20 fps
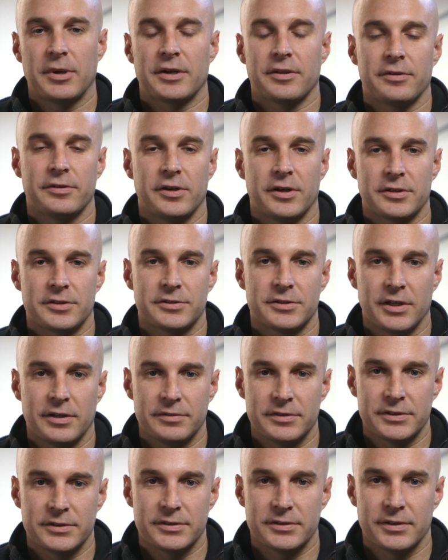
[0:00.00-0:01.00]
back to the doctor's
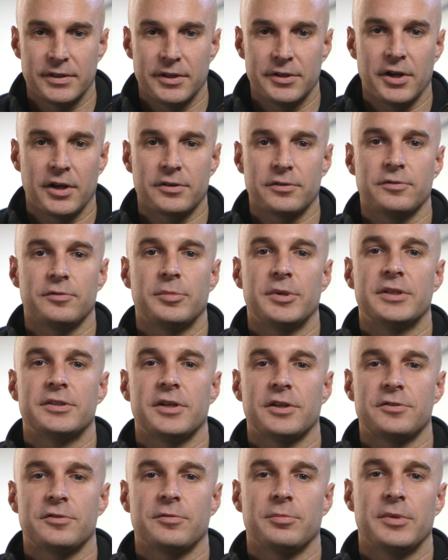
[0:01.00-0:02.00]
office, and the doctors would be in
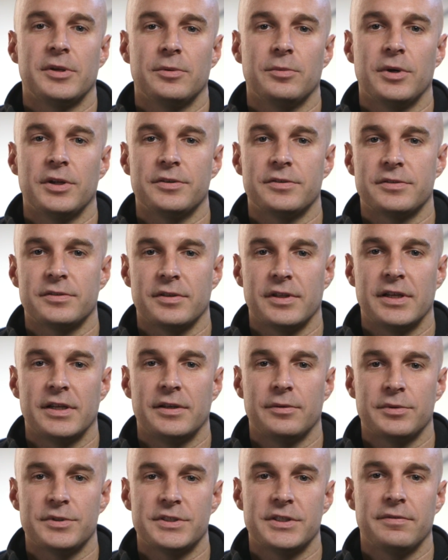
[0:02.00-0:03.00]
touch with me once
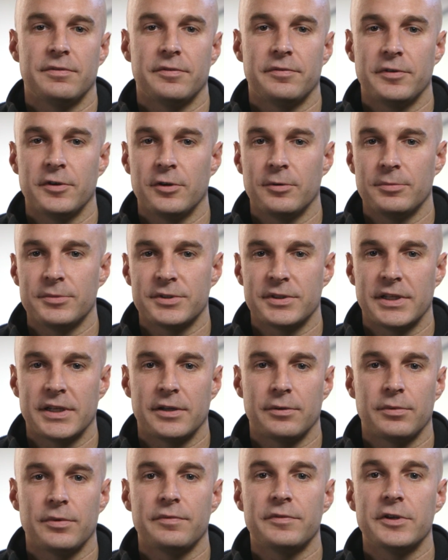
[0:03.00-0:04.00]
they received the films, and they
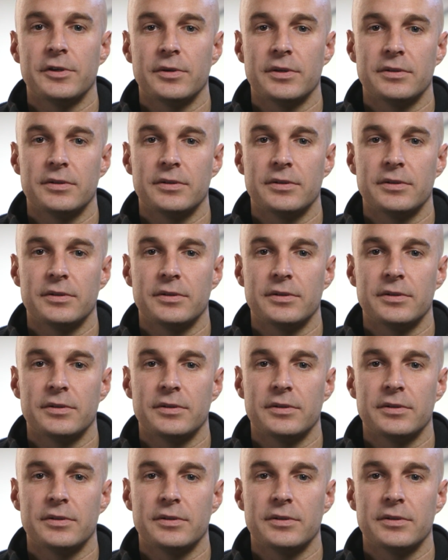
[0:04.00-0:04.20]
could review